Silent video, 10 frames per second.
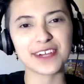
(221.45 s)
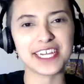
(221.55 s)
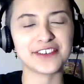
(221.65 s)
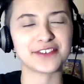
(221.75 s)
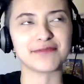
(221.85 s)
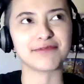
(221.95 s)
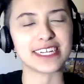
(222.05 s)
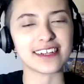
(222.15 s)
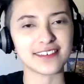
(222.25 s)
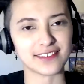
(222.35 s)
way, it just
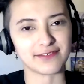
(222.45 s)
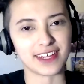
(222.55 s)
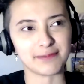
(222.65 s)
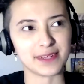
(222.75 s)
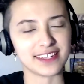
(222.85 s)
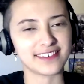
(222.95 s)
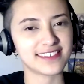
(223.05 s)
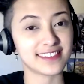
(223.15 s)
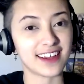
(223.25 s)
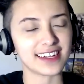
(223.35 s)
reeks of like being
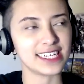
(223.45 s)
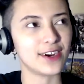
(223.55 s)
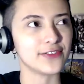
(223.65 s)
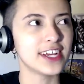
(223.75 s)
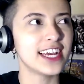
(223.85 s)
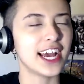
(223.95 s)
slightly off.